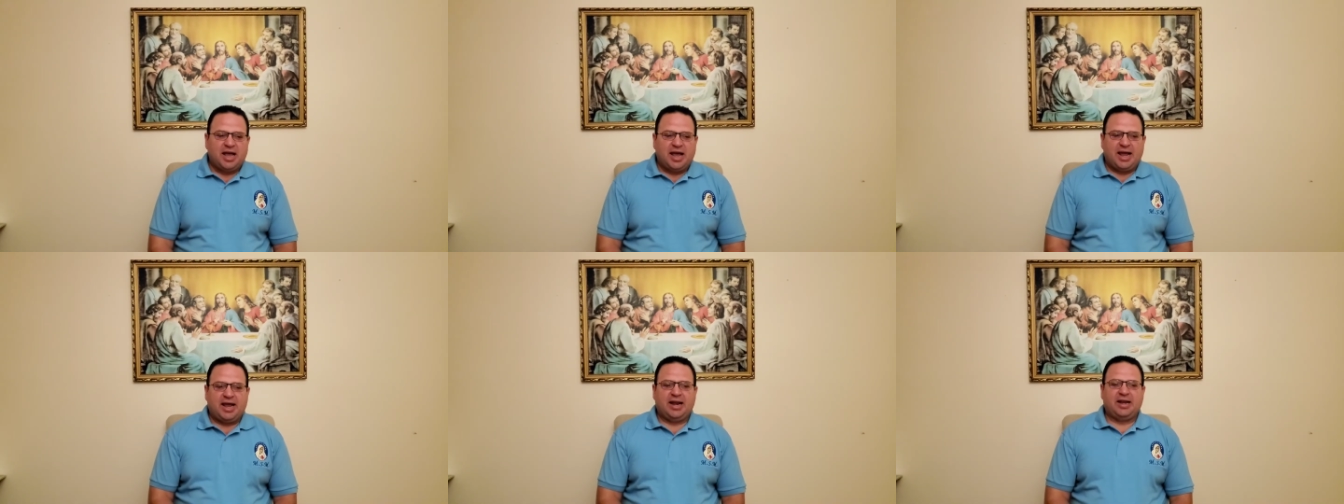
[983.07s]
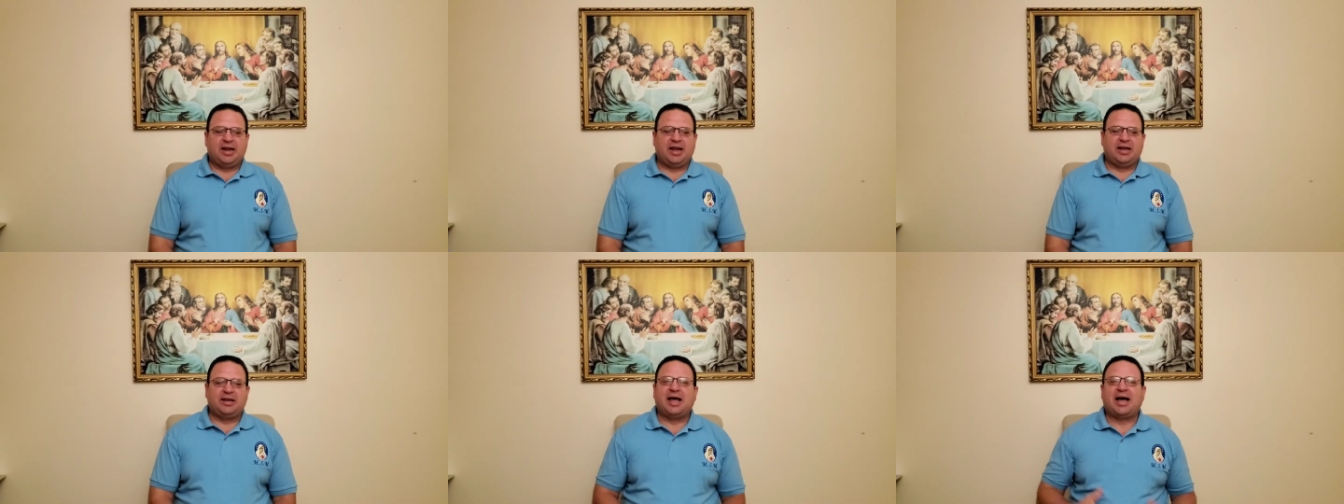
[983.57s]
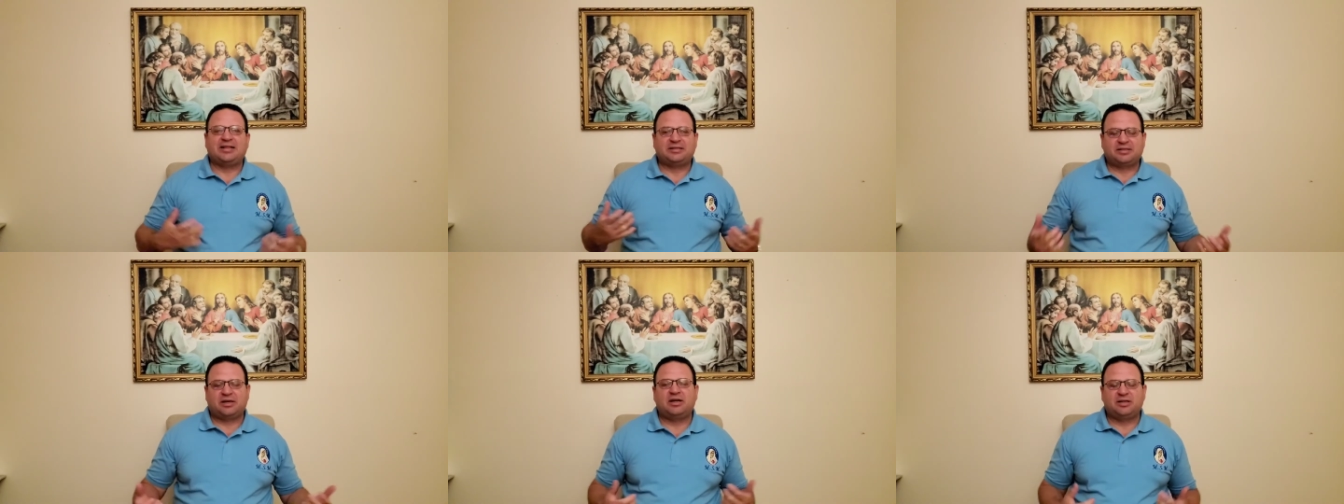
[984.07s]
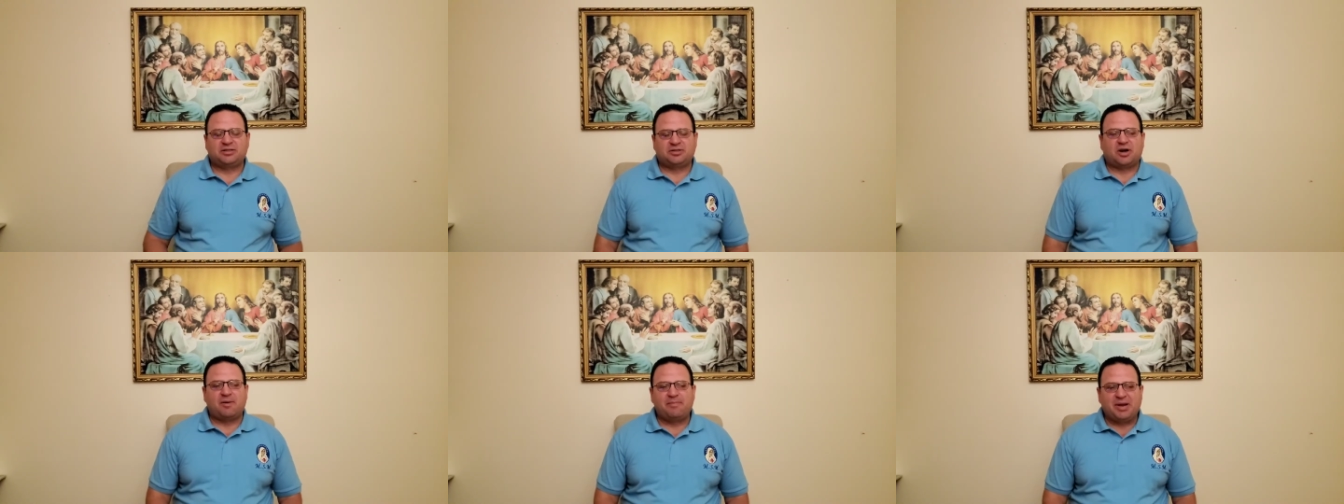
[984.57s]
And not
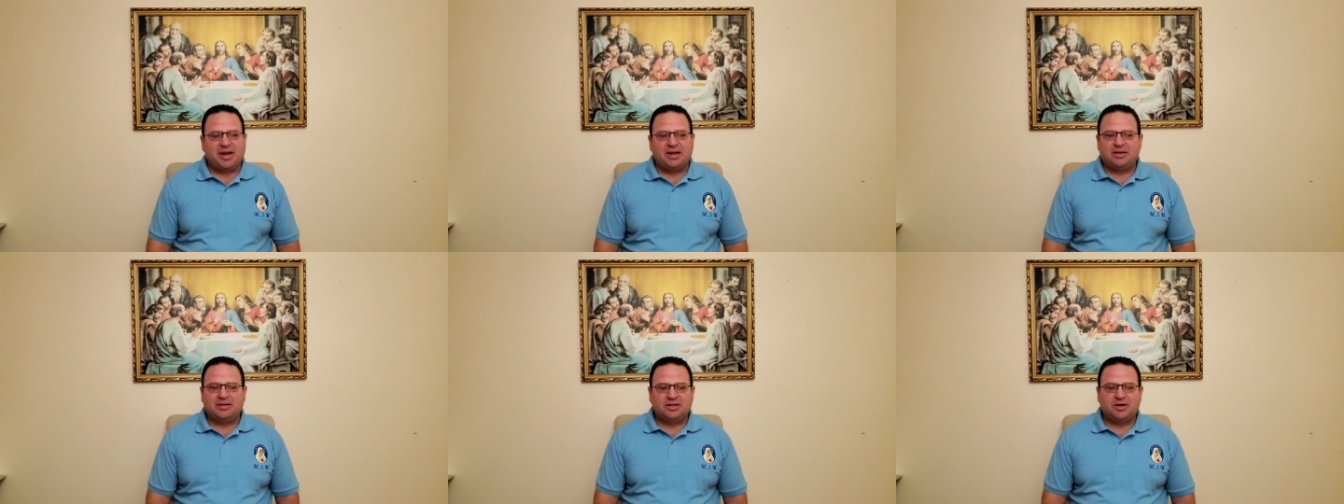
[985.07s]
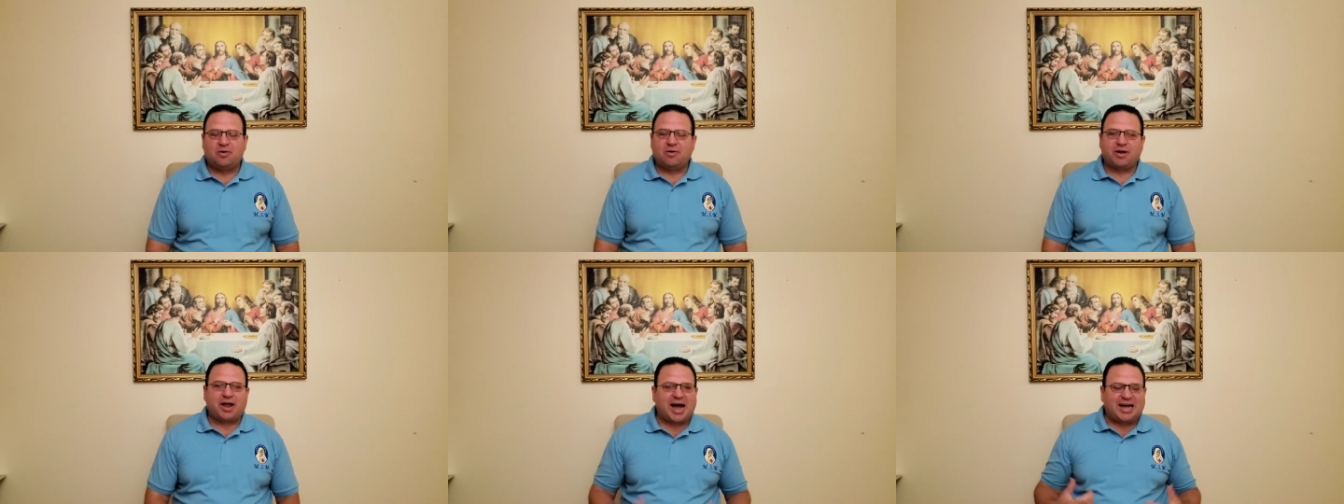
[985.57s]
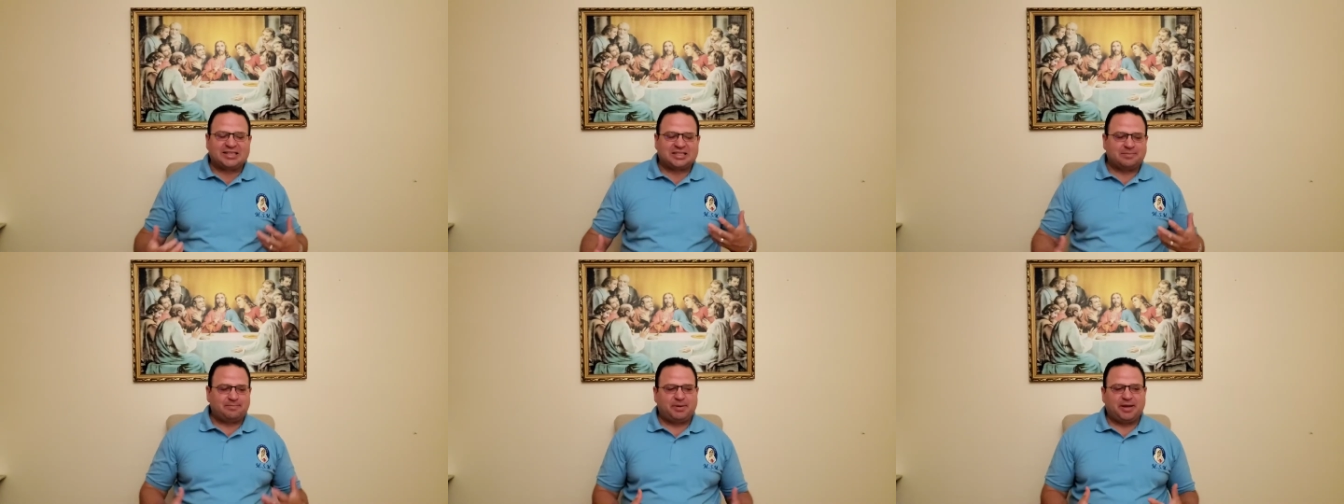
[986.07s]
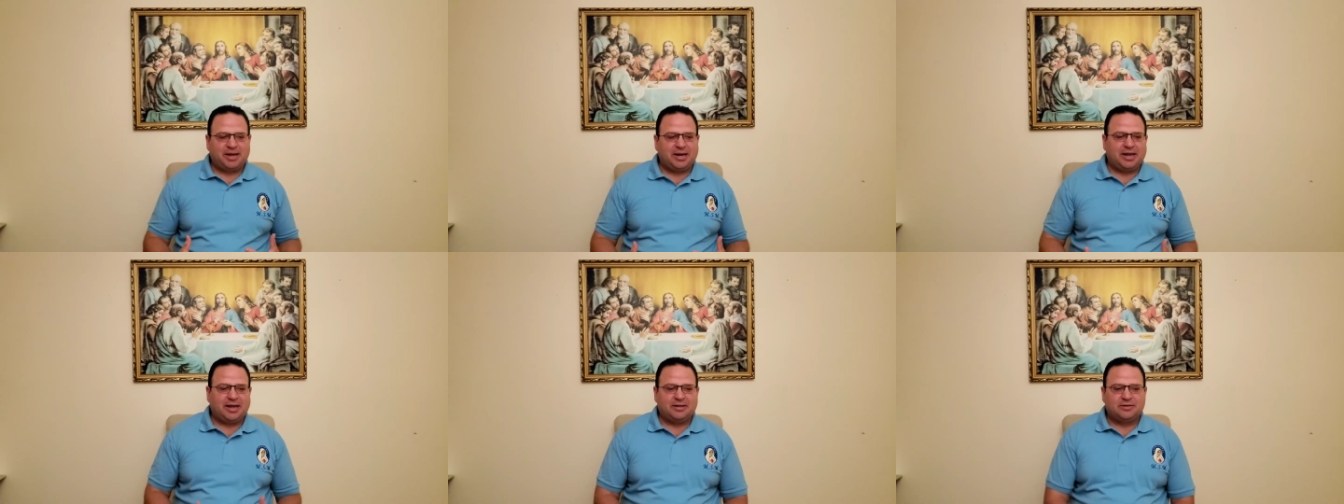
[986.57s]
start being, you know, gossiping
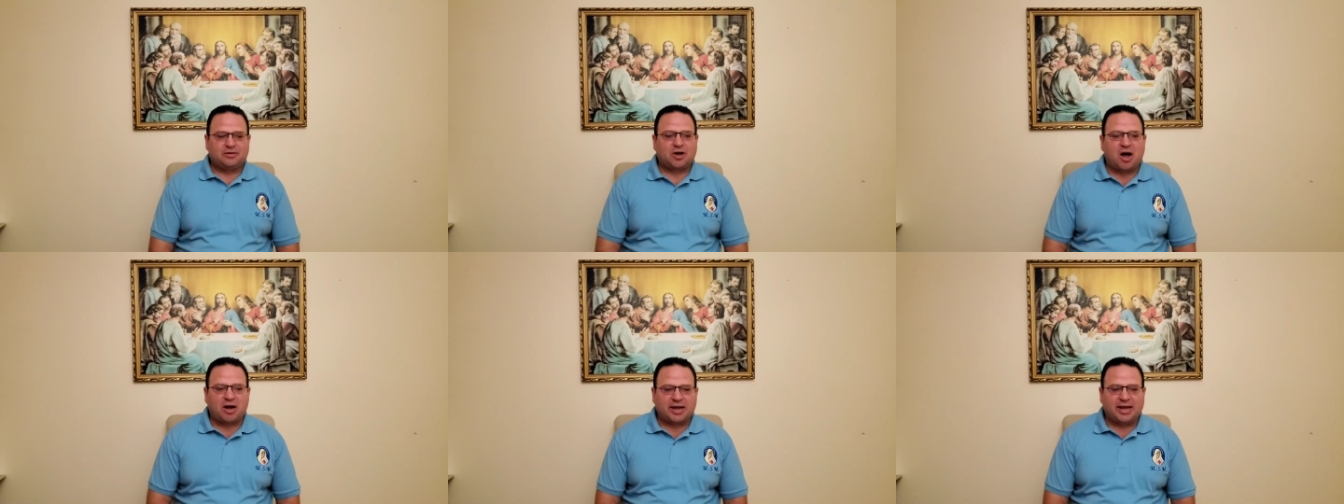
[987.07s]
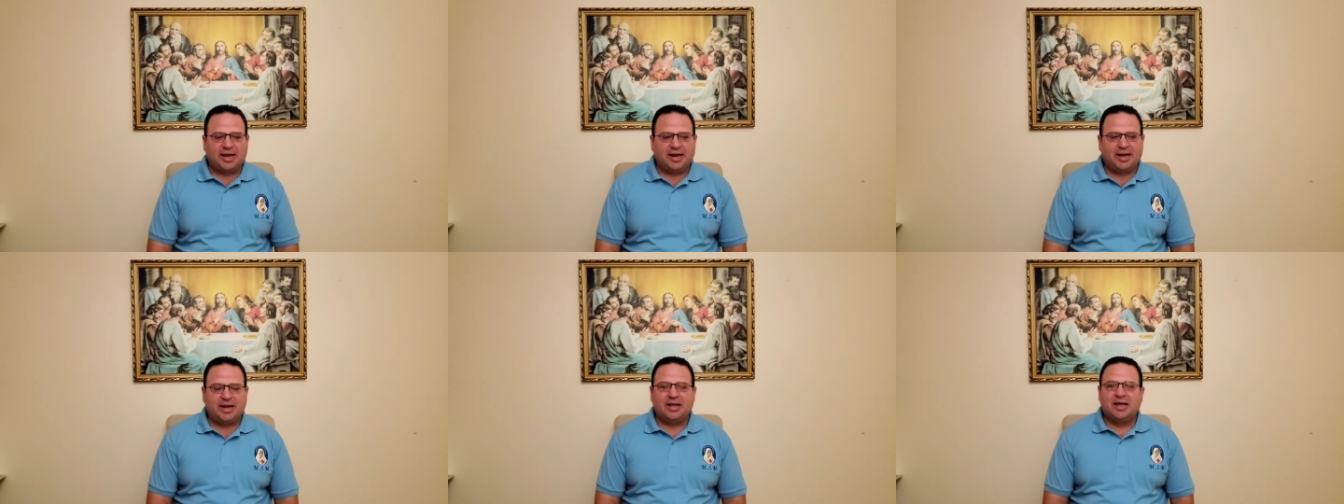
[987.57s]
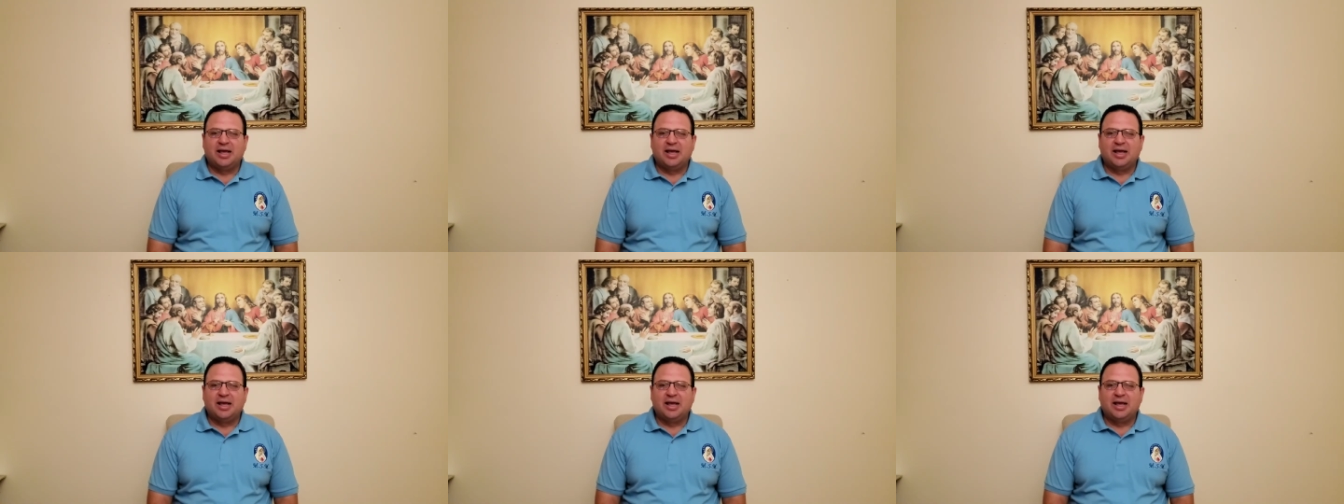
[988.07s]
and talking